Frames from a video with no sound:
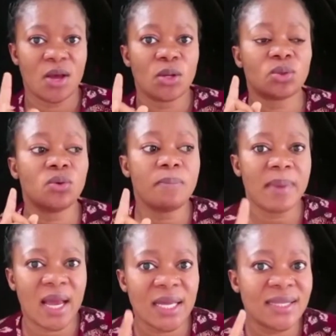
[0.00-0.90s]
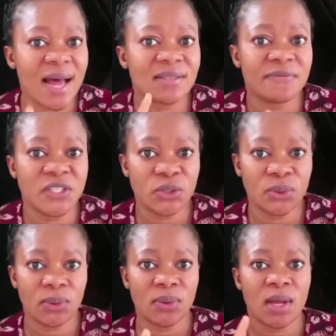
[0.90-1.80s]
to make that video
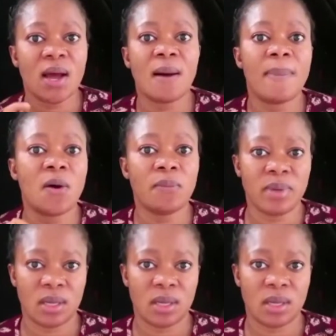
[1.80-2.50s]
about me.